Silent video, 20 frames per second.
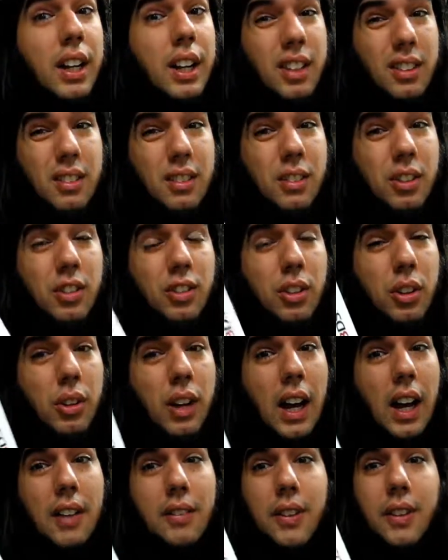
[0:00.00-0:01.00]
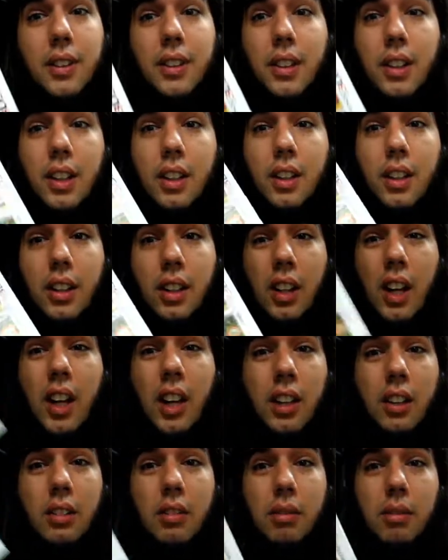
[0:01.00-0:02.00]
yeah, if you don't get it, if you don't have it,
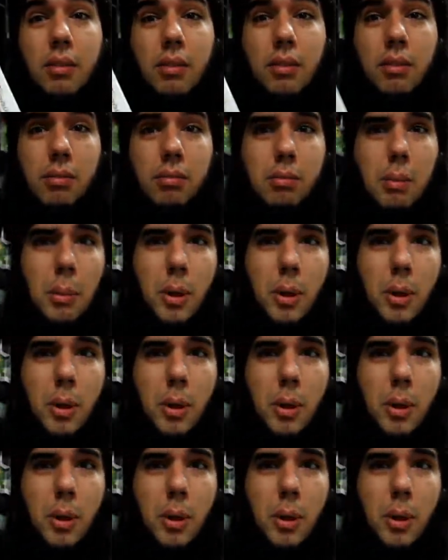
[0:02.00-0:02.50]
get it.